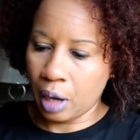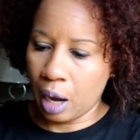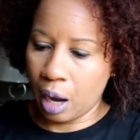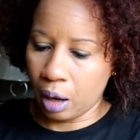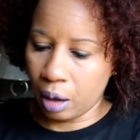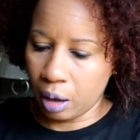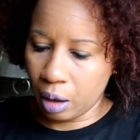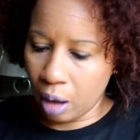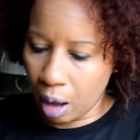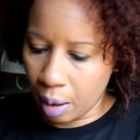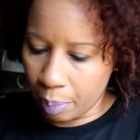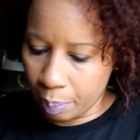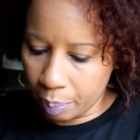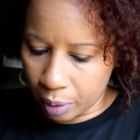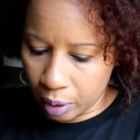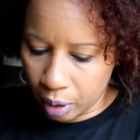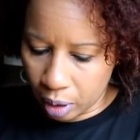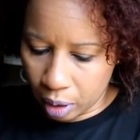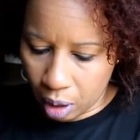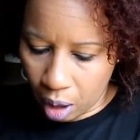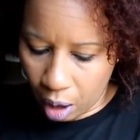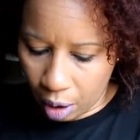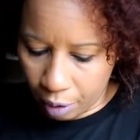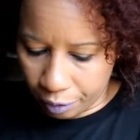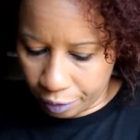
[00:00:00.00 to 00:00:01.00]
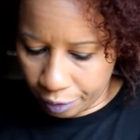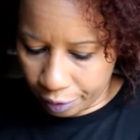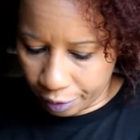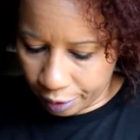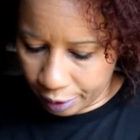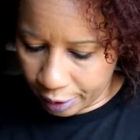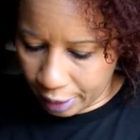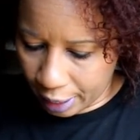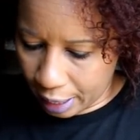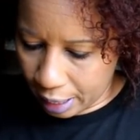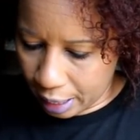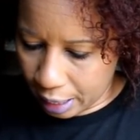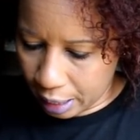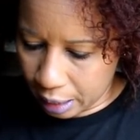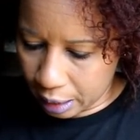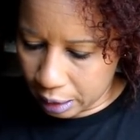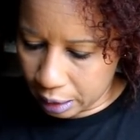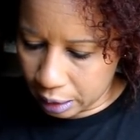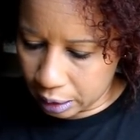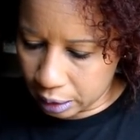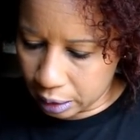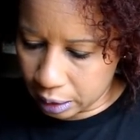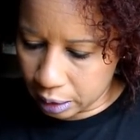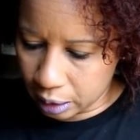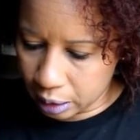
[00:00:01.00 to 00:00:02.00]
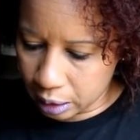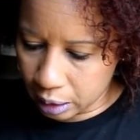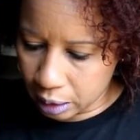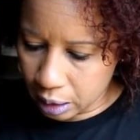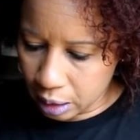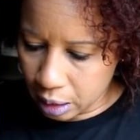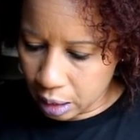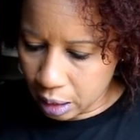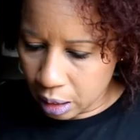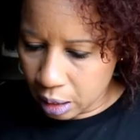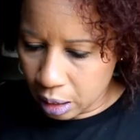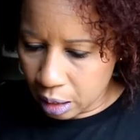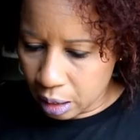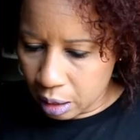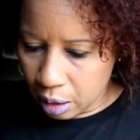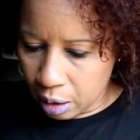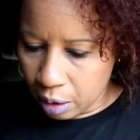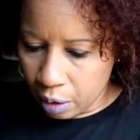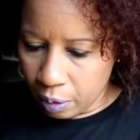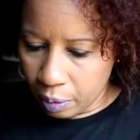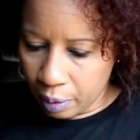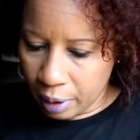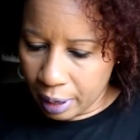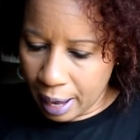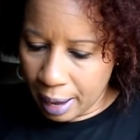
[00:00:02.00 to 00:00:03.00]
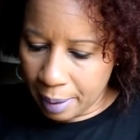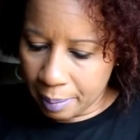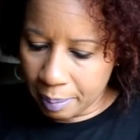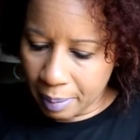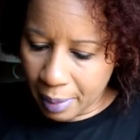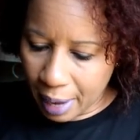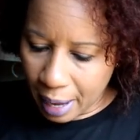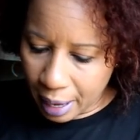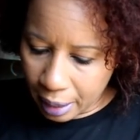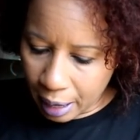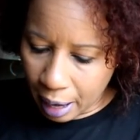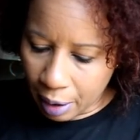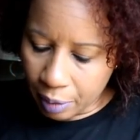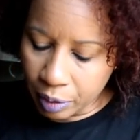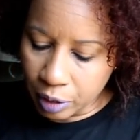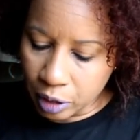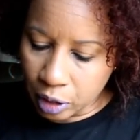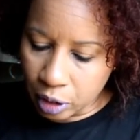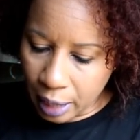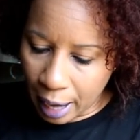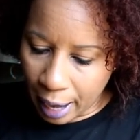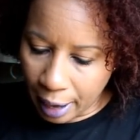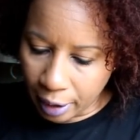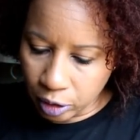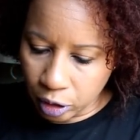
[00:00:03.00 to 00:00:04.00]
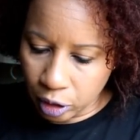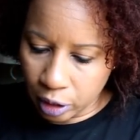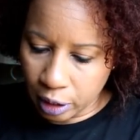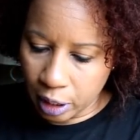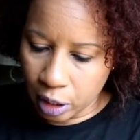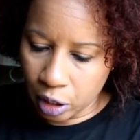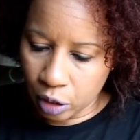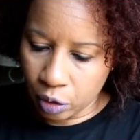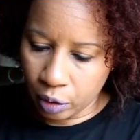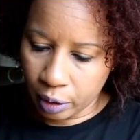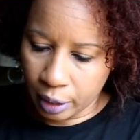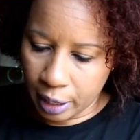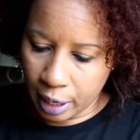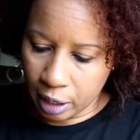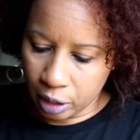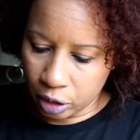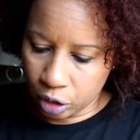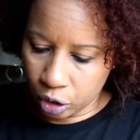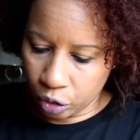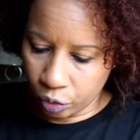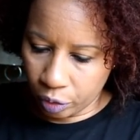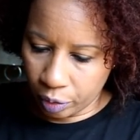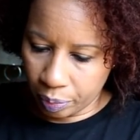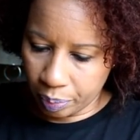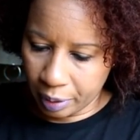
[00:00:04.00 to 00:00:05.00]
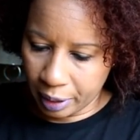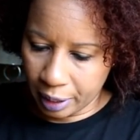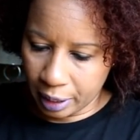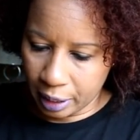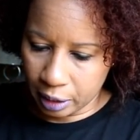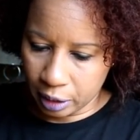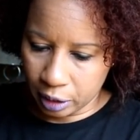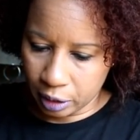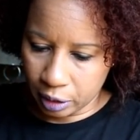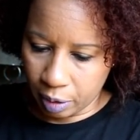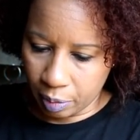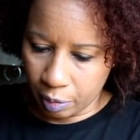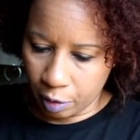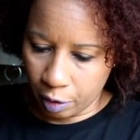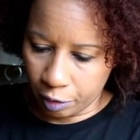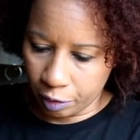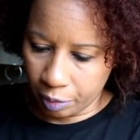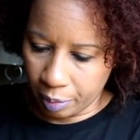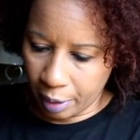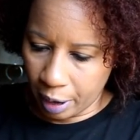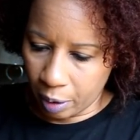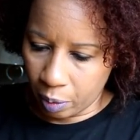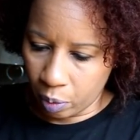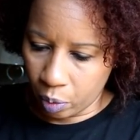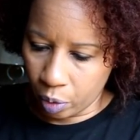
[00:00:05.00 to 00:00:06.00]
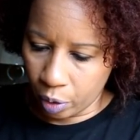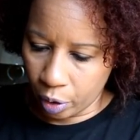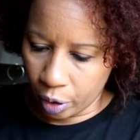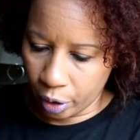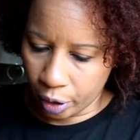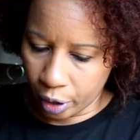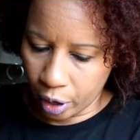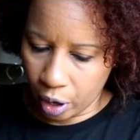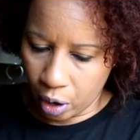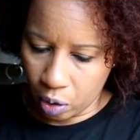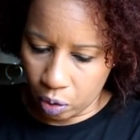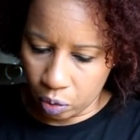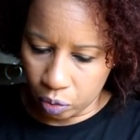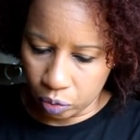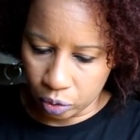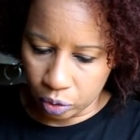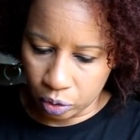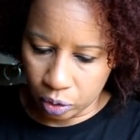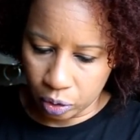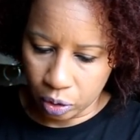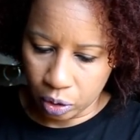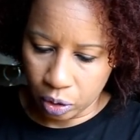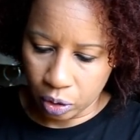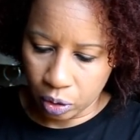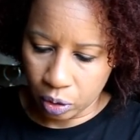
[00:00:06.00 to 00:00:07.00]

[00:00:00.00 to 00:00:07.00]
a couple of things. Well, I met, I was actually looking to replace some of my workout